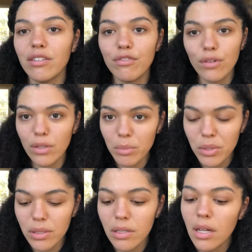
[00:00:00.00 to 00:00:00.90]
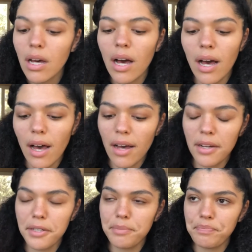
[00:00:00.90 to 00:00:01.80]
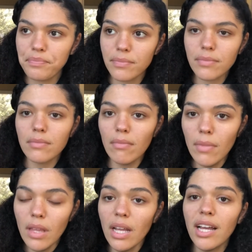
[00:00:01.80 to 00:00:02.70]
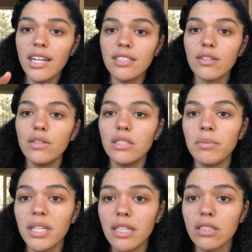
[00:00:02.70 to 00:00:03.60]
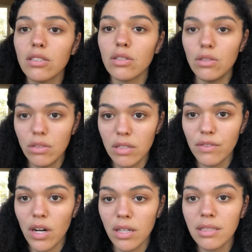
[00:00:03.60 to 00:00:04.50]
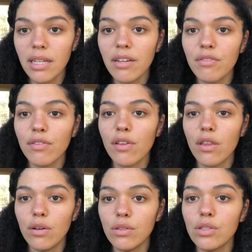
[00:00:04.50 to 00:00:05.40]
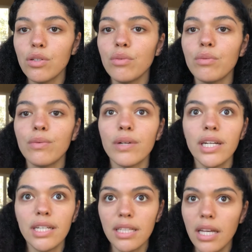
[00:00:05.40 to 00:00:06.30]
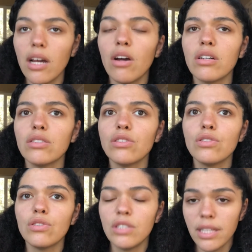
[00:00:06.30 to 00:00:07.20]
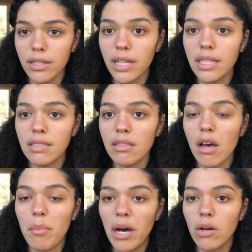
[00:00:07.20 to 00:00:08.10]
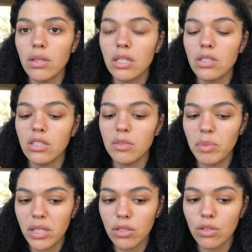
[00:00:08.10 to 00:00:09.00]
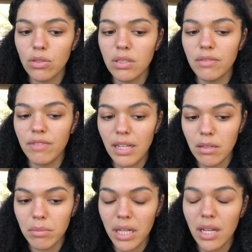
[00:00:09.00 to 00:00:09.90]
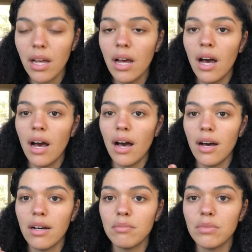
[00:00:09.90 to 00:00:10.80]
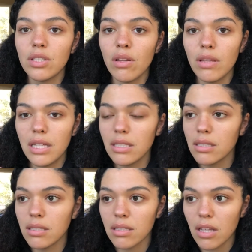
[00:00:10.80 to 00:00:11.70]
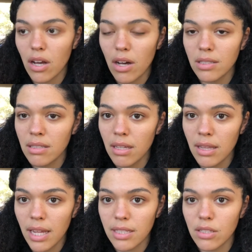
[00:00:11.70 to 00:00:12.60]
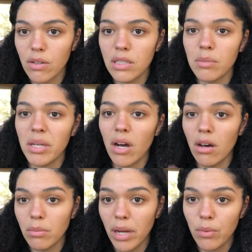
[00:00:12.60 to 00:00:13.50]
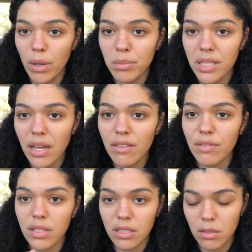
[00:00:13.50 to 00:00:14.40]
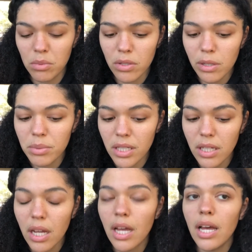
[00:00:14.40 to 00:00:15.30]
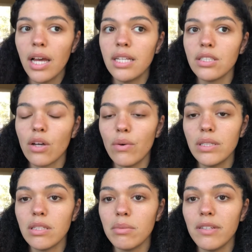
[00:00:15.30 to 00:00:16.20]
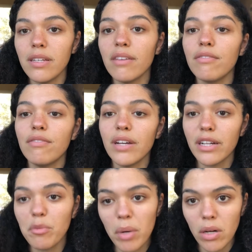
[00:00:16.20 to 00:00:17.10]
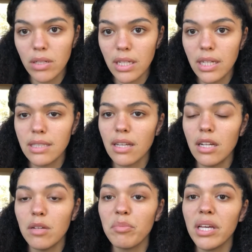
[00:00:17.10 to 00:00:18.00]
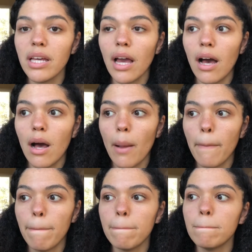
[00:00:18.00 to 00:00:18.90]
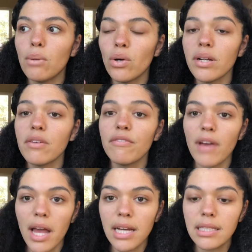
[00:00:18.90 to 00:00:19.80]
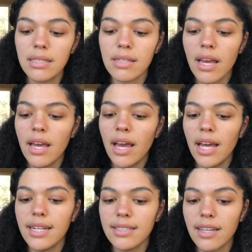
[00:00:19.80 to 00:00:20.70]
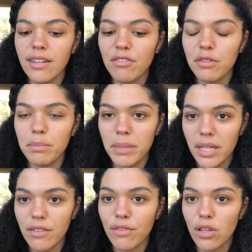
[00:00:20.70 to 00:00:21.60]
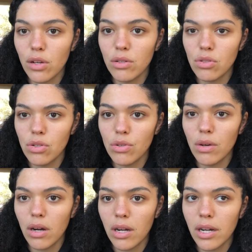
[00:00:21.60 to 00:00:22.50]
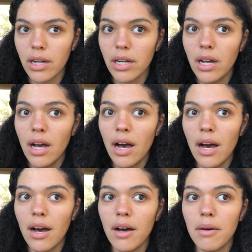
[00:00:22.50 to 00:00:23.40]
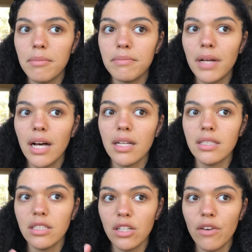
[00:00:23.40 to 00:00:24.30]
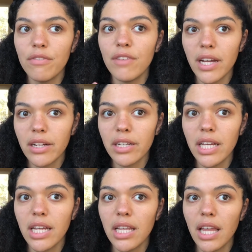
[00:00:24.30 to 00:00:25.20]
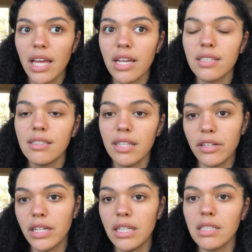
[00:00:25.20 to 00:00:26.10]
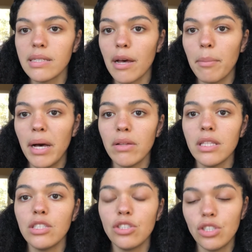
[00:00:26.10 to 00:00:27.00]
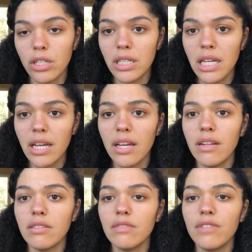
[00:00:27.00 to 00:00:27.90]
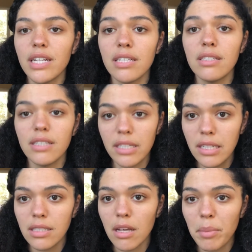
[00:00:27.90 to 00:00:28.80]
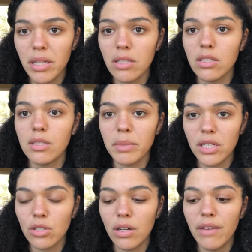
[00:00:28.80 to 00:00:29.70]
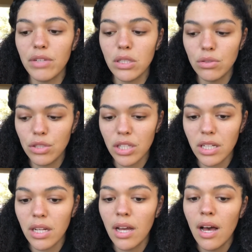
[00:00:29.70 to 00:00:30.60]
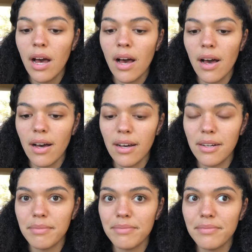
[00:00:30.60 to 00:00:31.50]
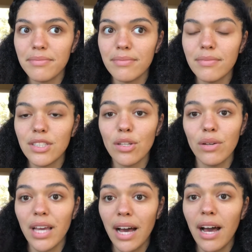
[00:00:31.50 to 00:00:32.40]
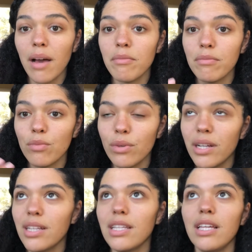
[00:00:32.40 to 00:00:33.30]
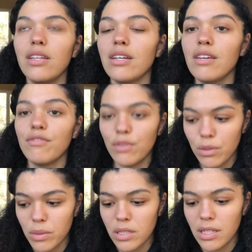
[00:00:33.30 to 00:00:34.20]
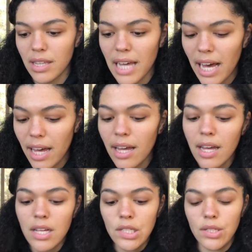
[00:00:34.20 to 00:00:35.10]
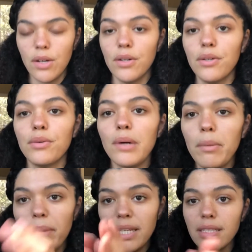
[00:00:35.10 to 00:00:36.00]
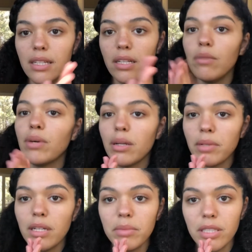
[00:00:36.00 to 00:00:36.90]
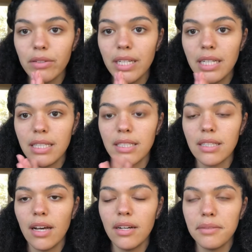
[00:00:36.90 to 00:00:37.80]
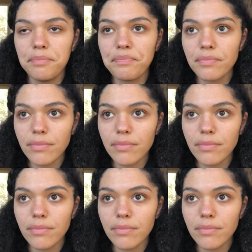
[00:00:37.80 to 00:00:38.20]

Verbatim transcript: affordable. Um, and it's going to be exclusive content for those who really are serious about their spiritual development. Um, so this the content that is going to be on my website for the subscription is going to be very potent. It's going to be um, more advanced, and it's going to be for those who are. Um, you know, very like serious about this journey and very serious about their spiritual evolution. Um, so yeah, I'm really looking forward to that. So basically, what I'm gonna be doing is um,